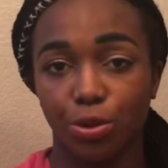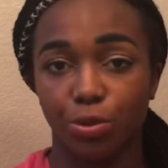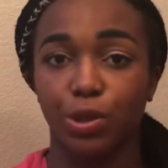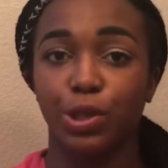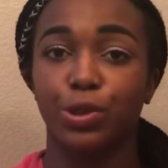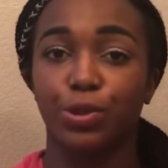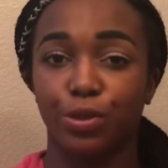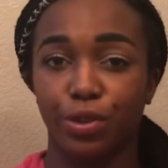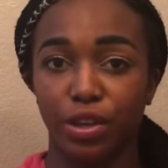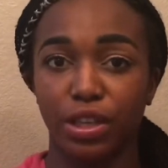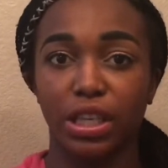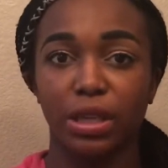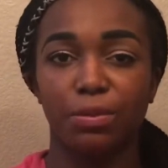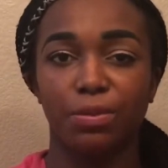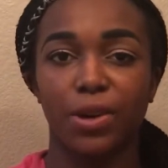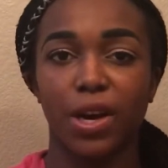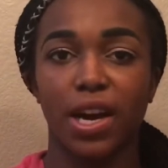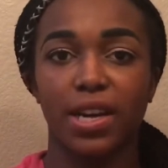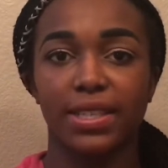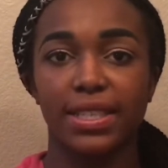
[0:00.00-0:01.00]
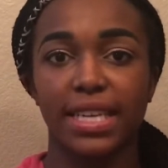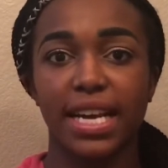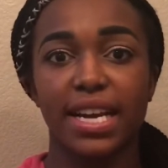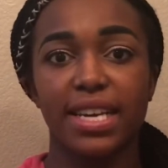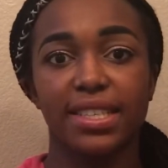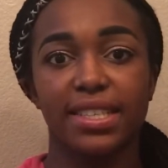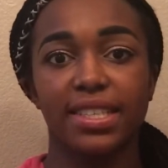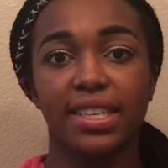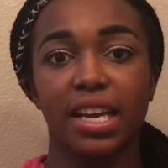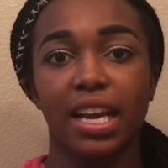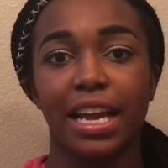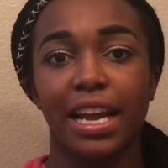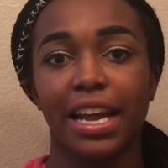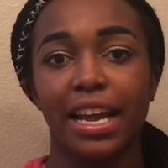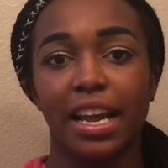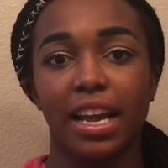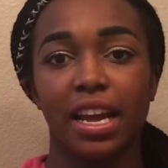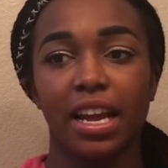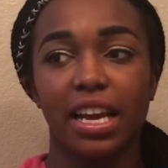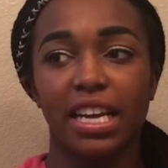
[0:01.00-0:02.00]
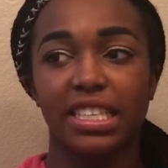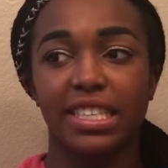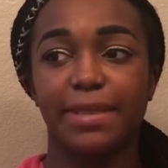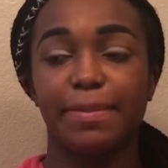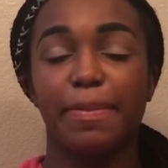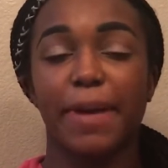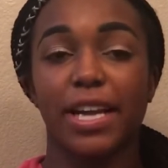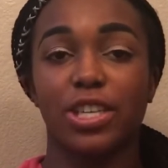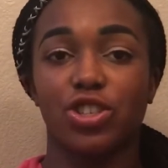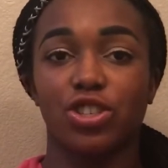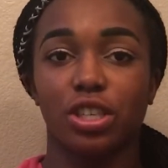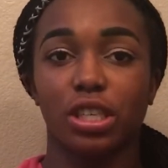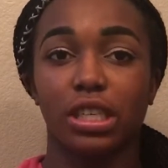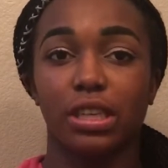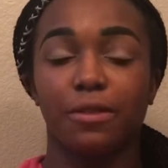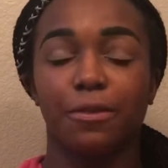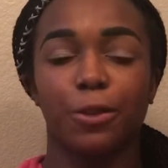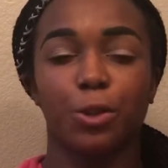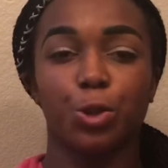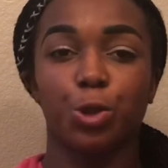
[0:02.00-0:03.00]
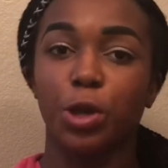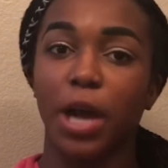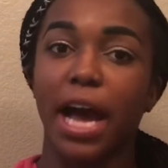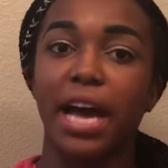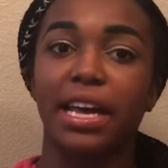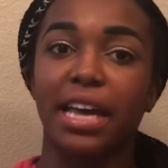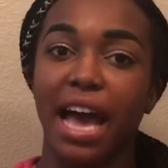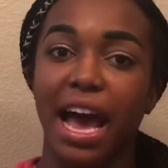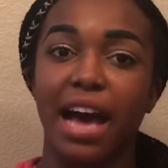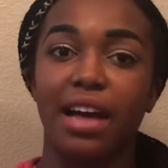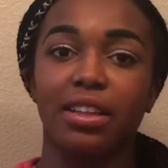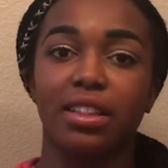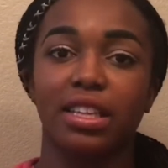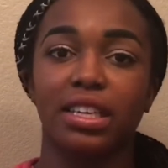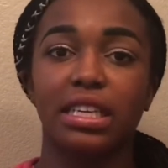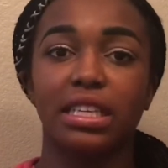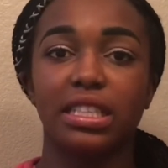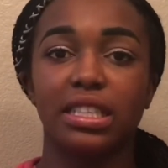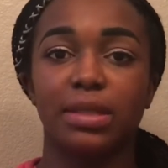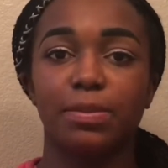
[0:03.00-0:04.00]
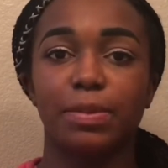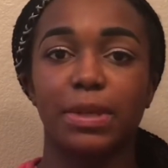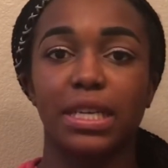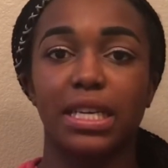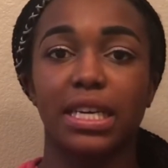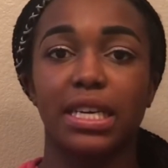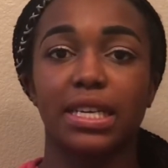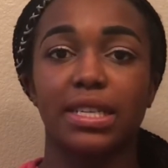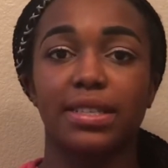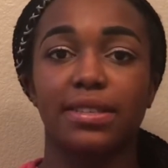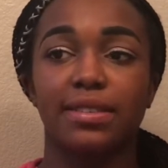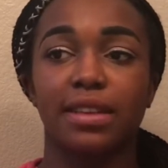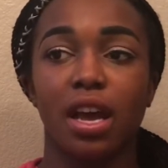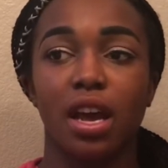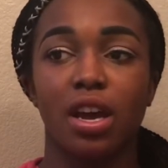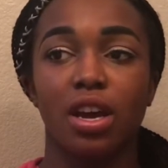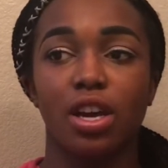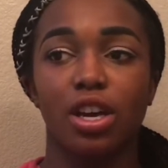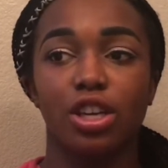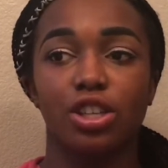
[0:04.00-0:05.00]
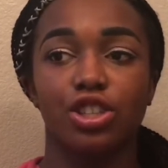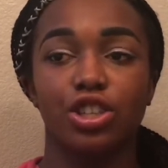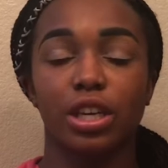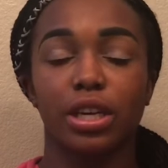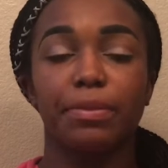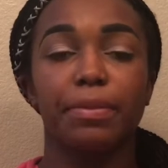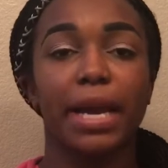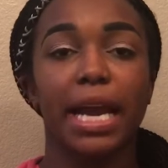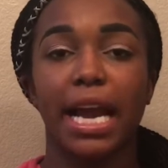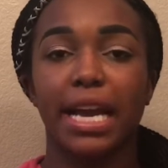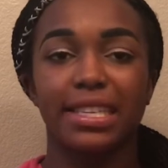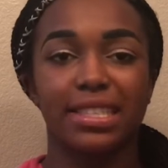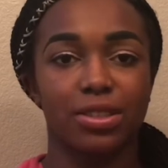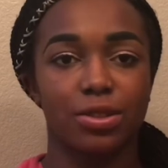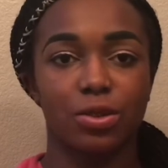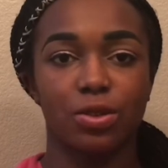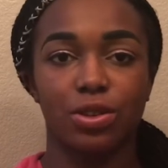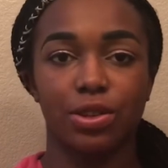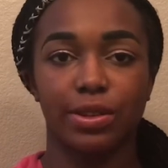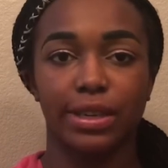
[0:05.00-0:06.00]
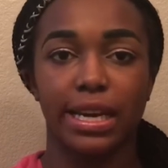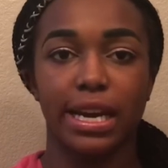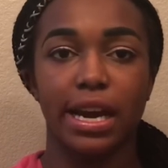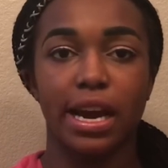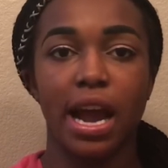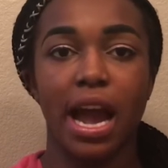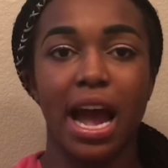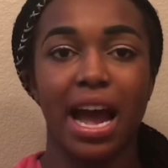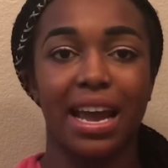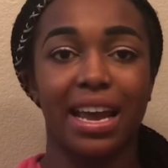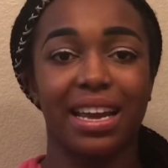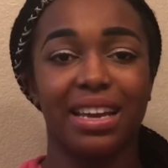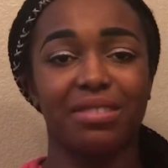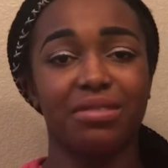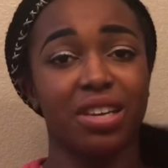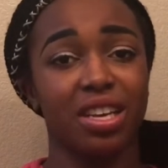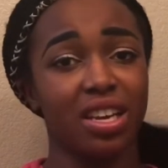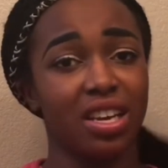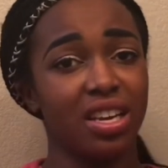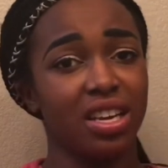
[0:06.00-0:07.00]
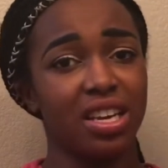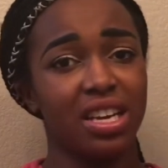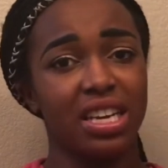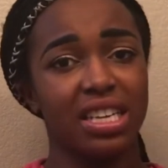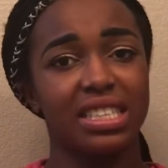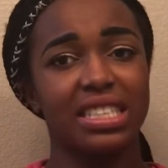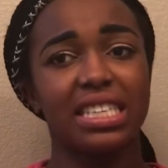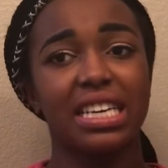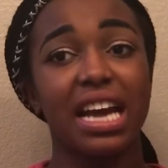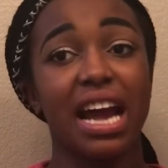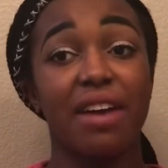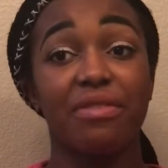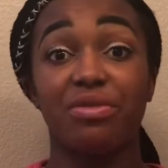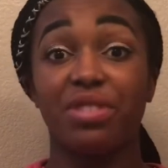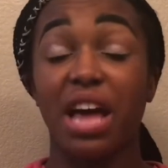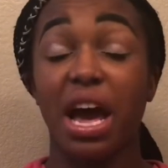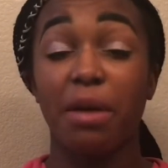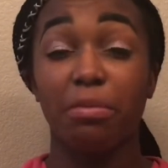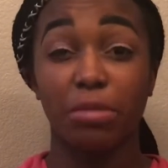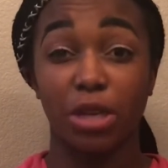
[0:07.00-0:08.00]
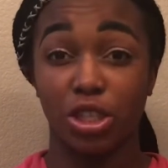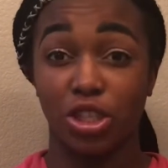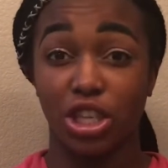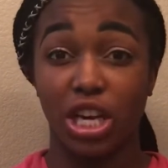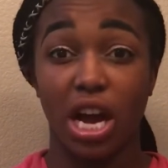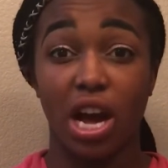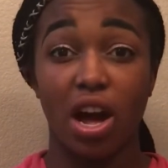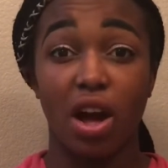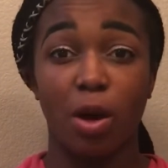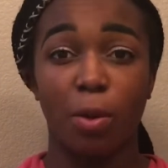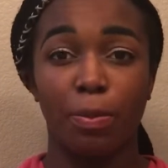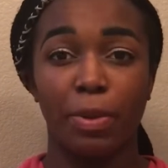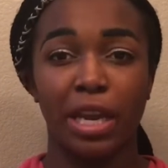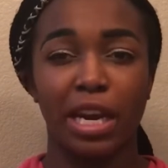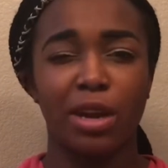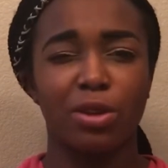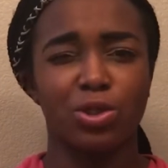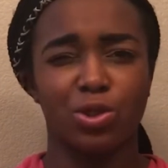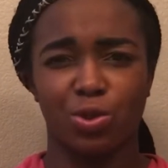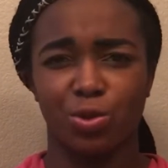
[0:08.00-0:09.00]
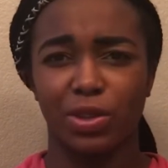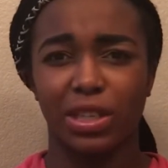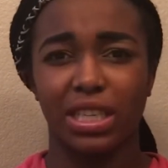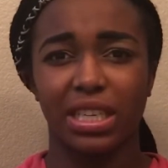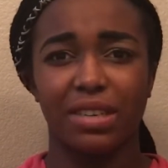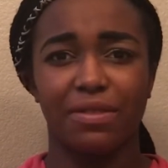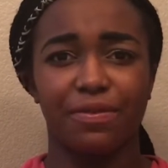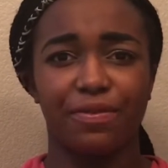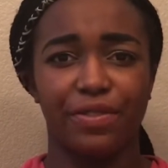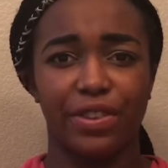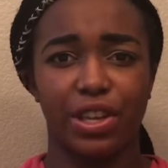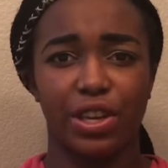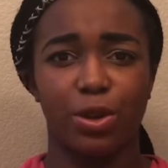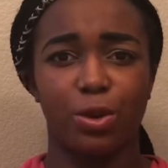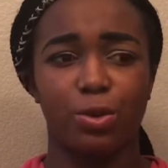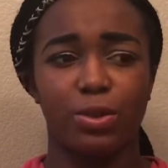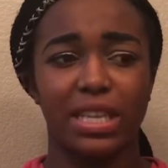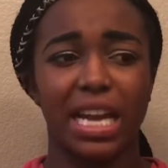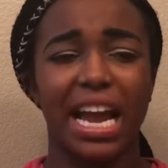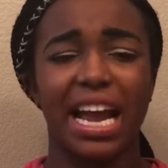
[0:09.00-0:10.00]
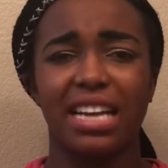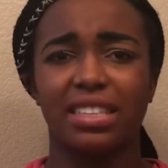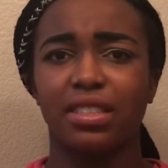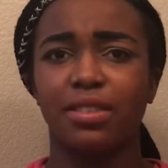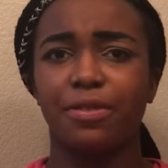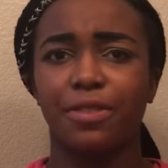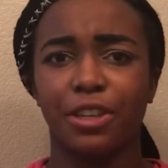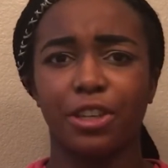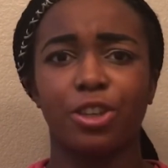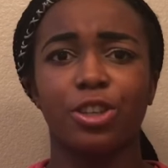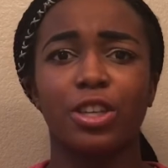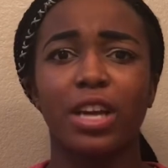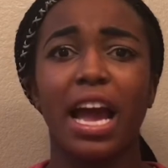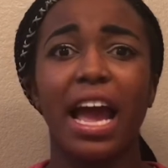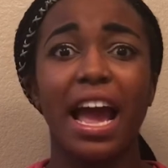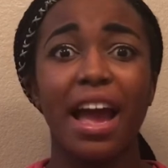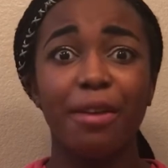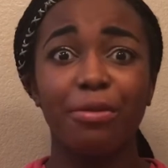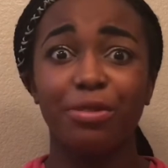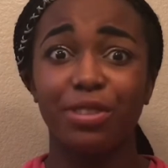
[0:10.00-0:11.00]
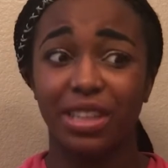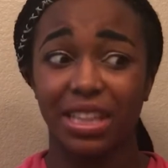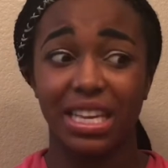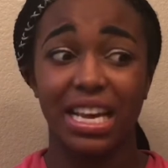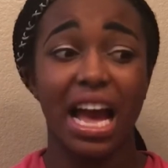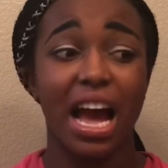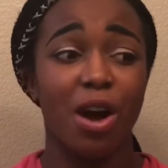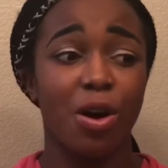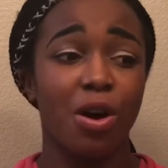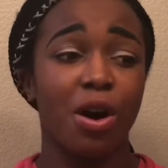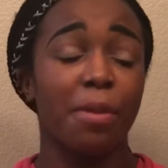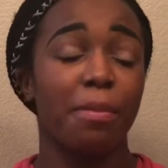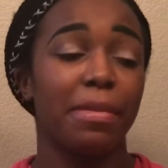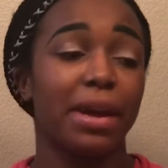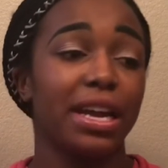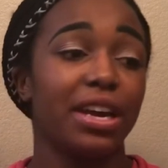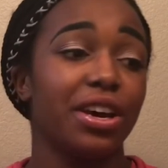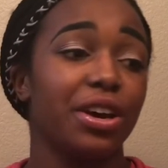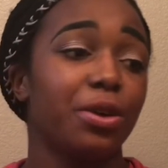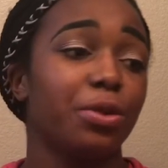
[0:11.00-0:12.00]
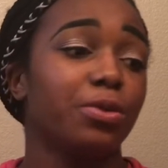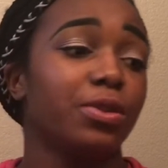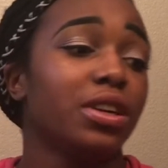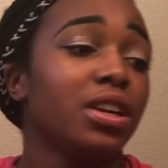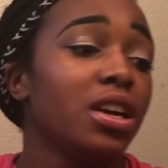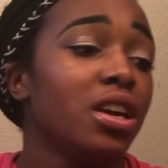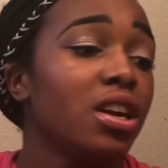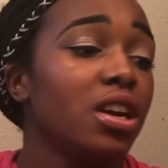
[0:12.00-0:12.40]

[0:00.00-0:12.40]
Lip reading: the recruiting process, especially for track athletes, because during my high school career I didn't have that much help and I was really confused. I had to figure everything out on my own.